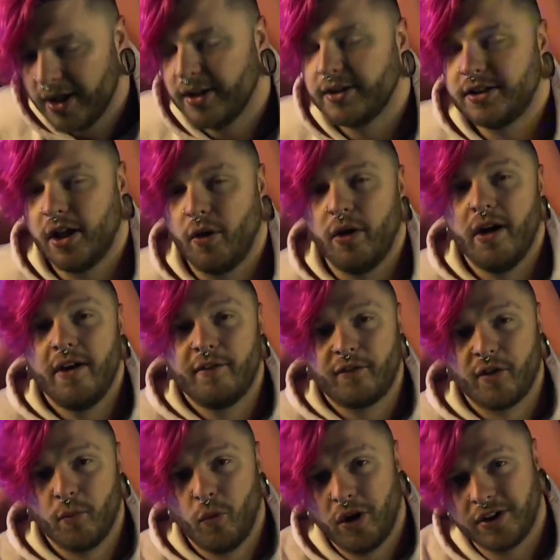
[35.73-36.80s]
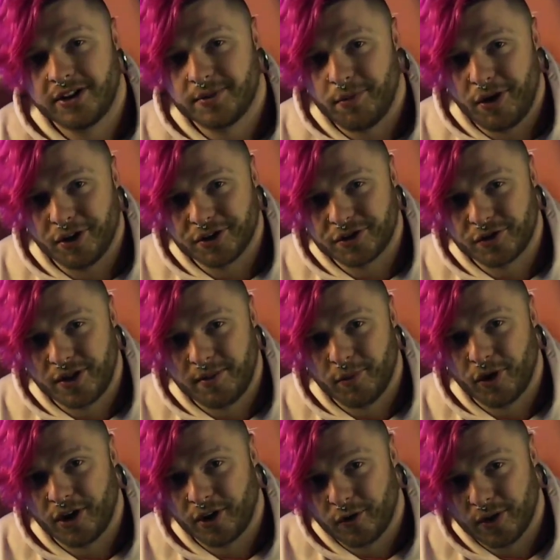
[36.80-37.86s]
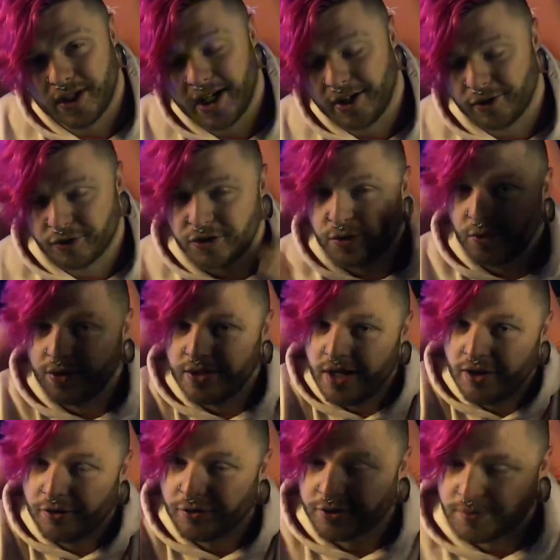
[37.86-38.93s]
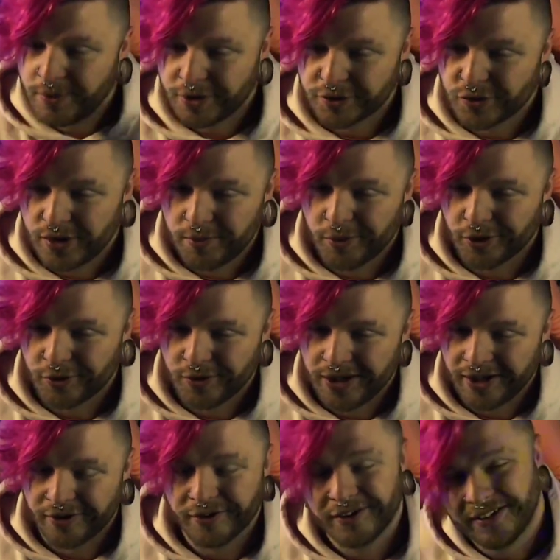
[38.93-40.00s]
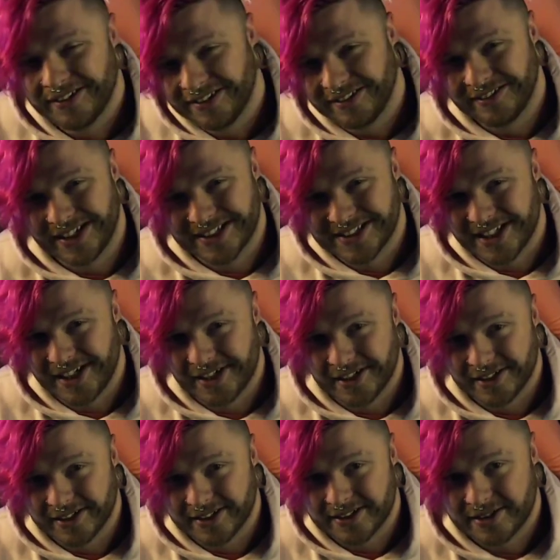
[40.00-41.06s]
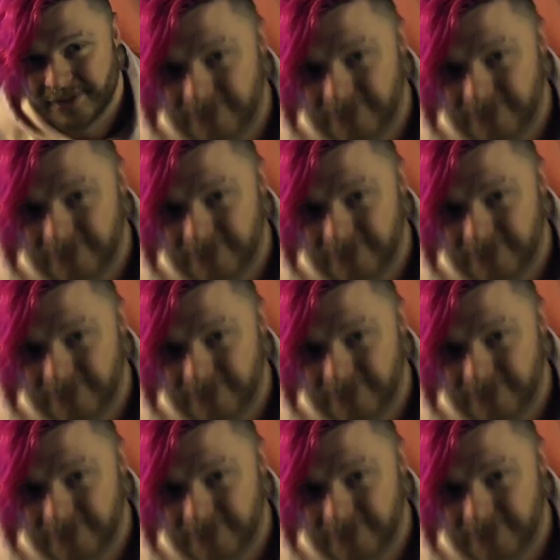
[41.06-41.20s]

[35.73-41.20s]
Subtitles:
So from one small streamer and creator to another small streamer and creator, let's get into this.